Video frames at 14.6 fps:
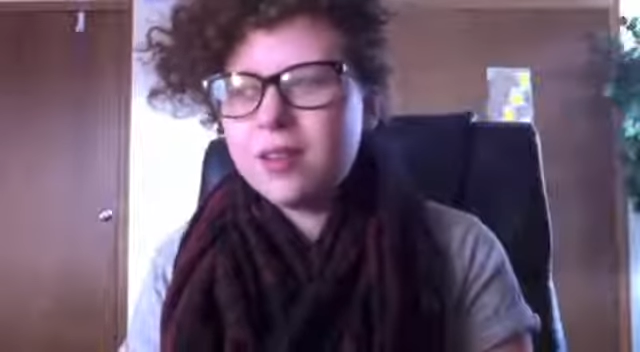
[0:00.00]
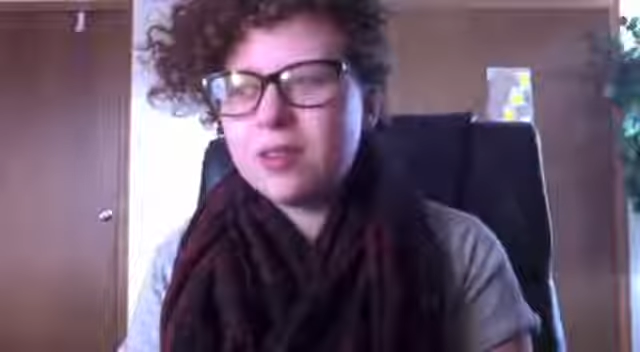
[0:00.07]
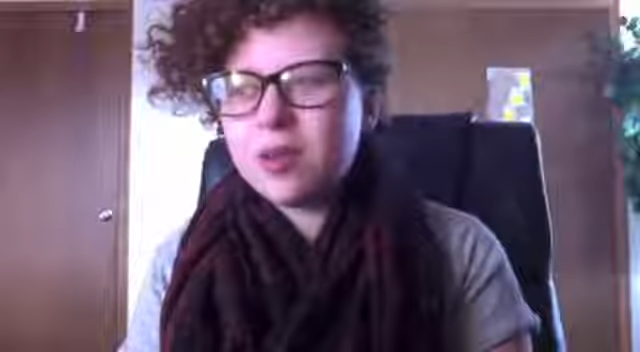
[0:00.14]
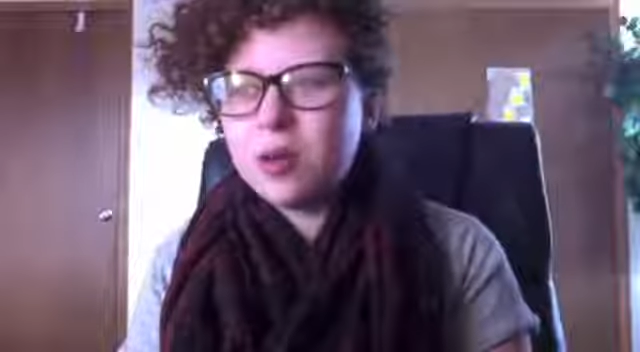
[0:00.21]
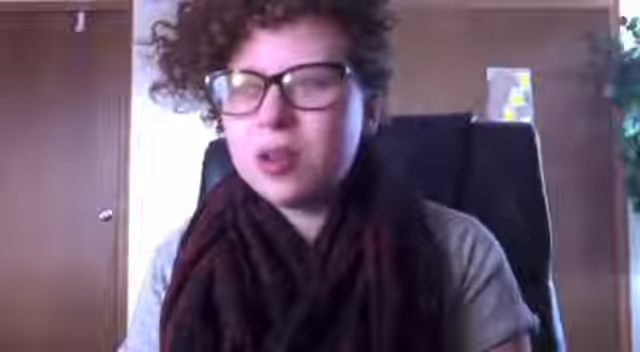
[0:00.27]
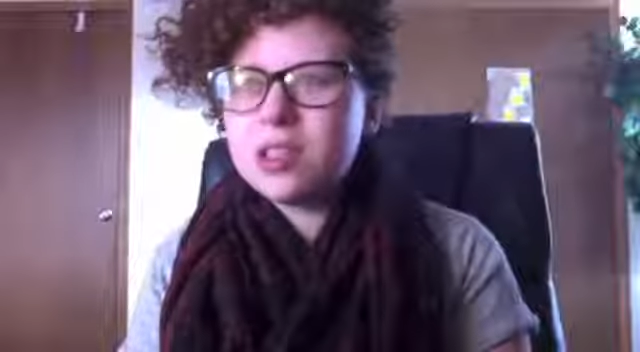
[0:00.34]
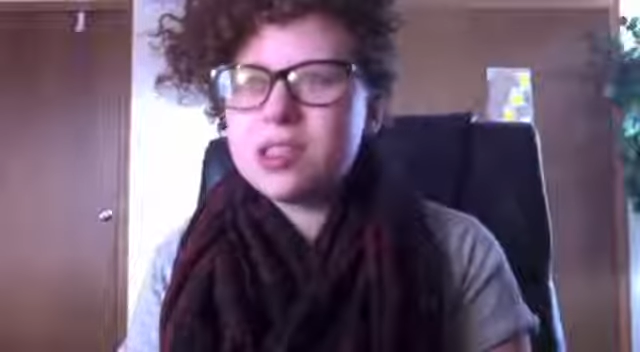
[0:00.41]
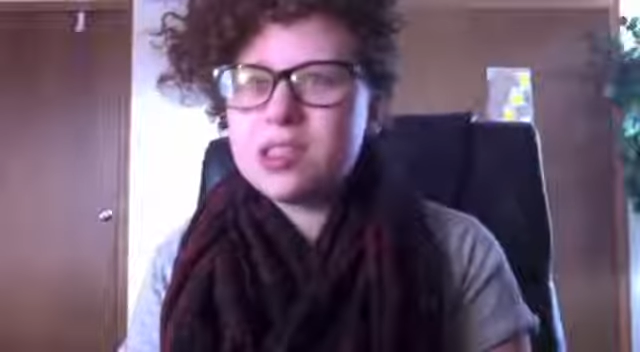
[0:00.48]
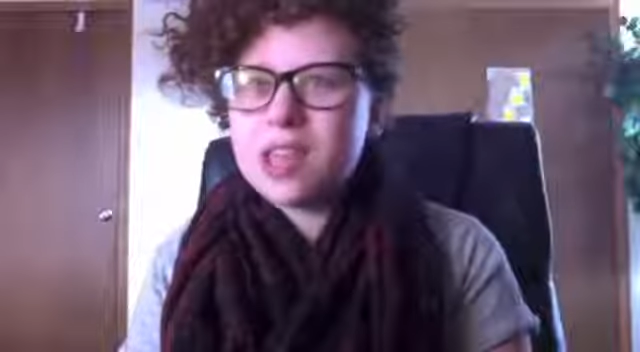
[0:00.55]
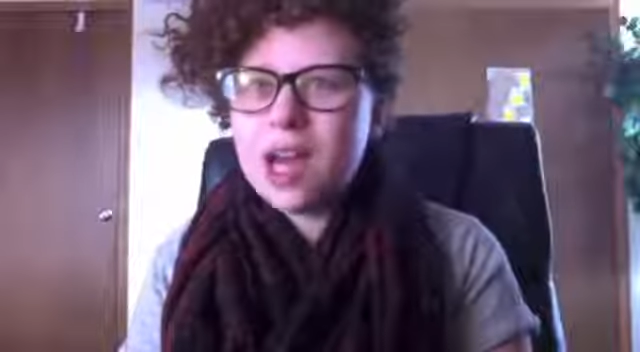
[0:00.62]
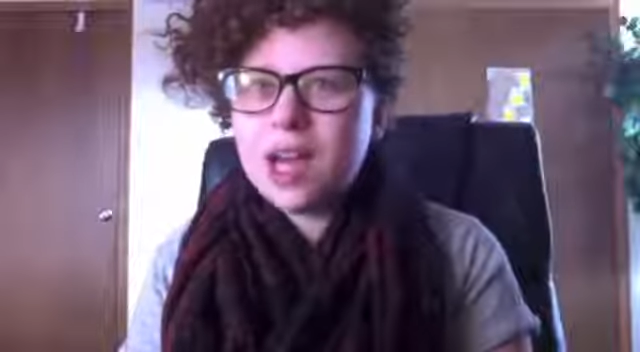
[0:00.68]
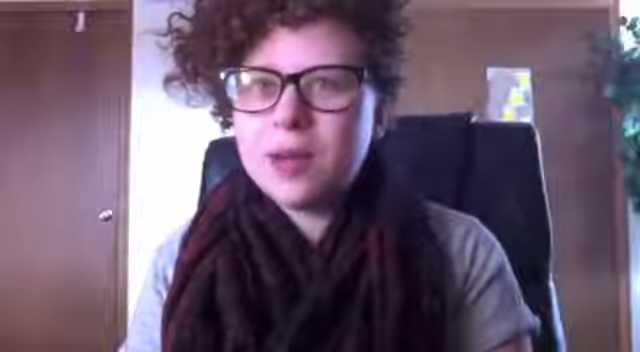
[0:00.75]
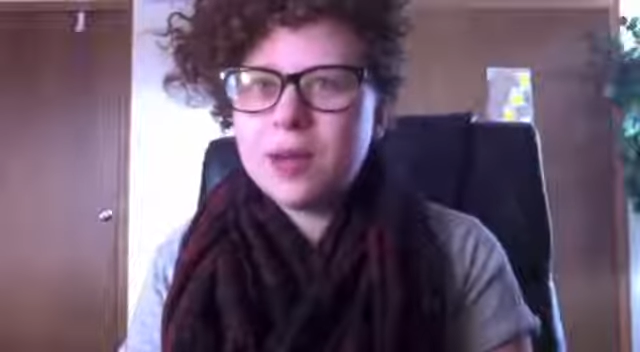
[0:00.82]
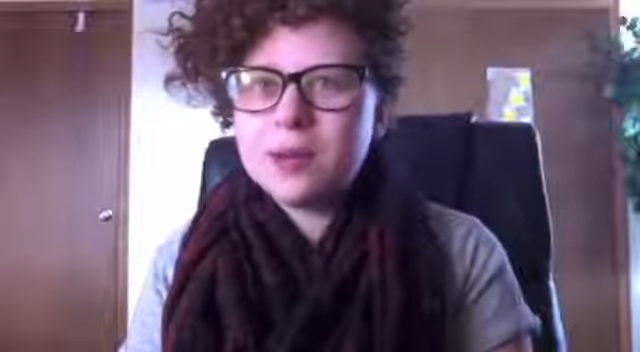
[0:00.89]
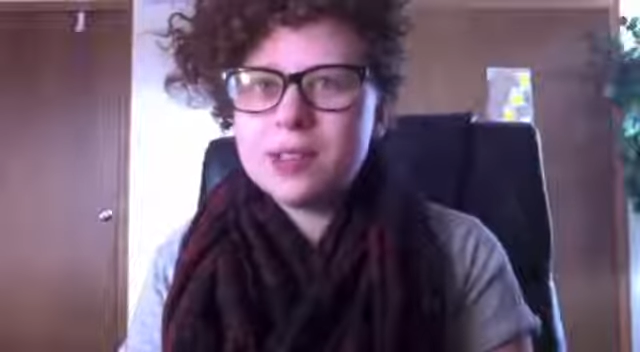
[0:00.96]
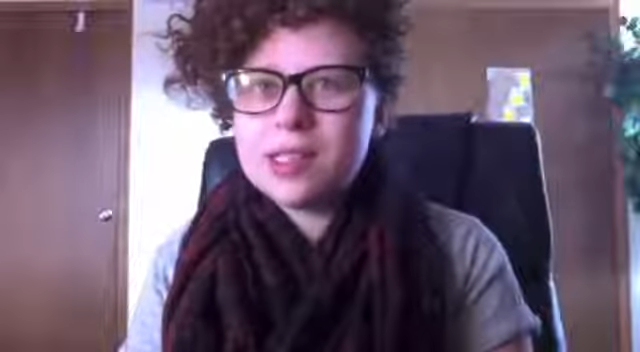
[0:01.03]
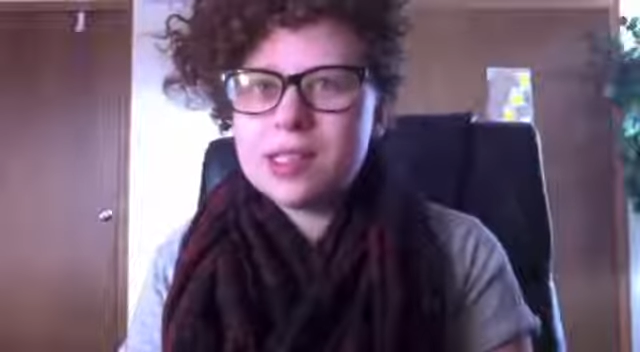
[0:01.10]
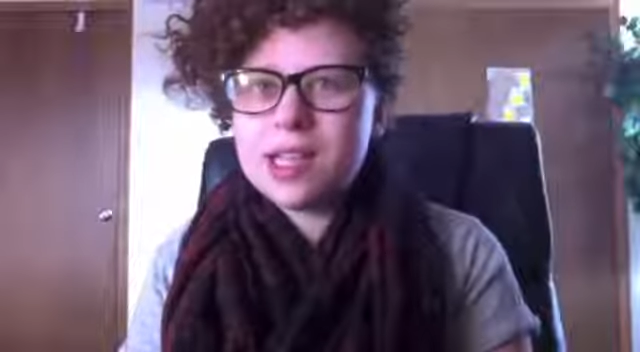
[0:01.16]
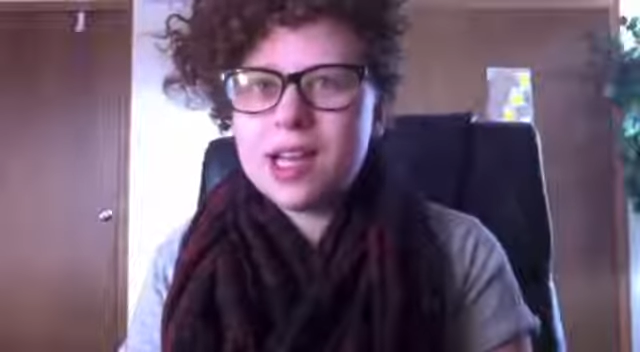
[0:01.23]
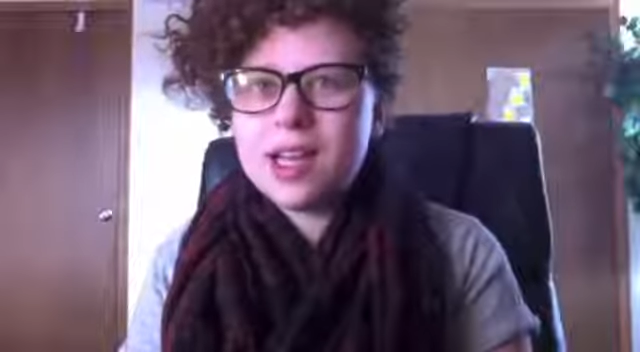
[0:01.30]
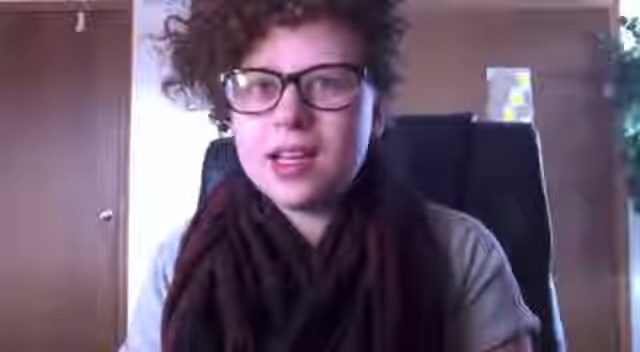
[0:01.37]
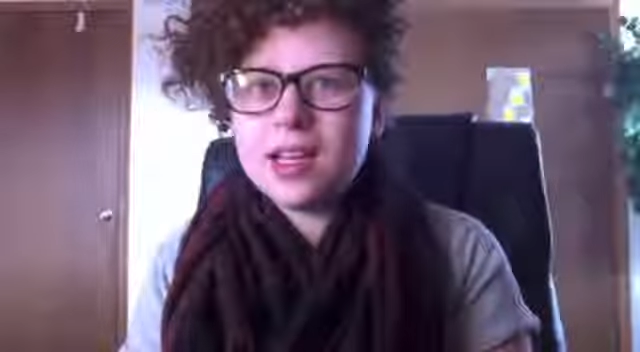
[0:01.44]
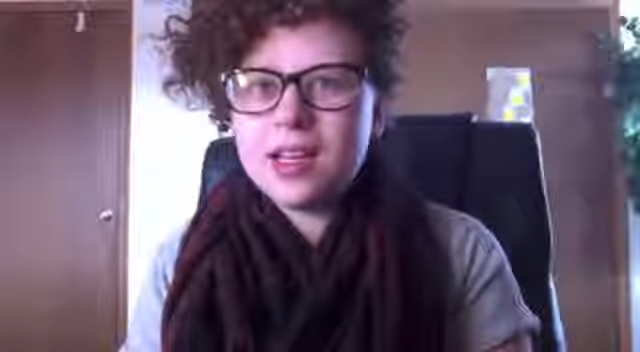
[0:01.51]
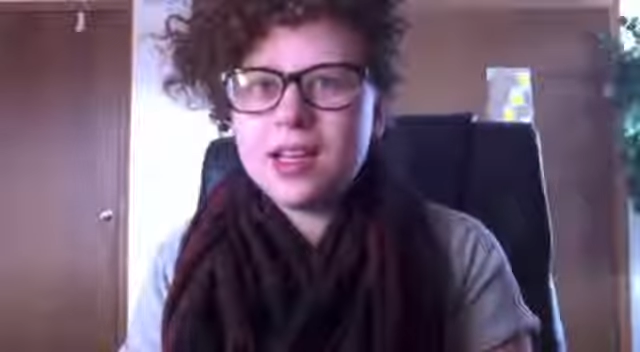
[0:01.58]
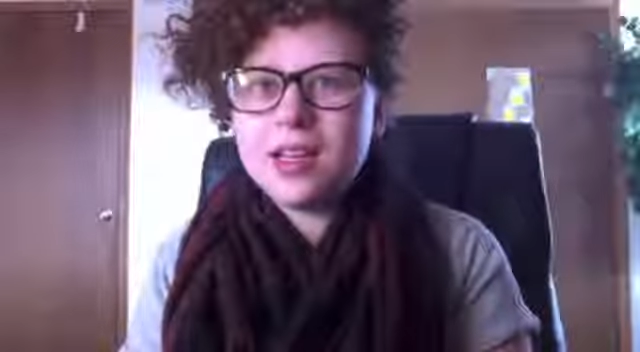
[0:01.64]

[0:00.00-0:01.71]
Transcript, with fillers: of course, I would say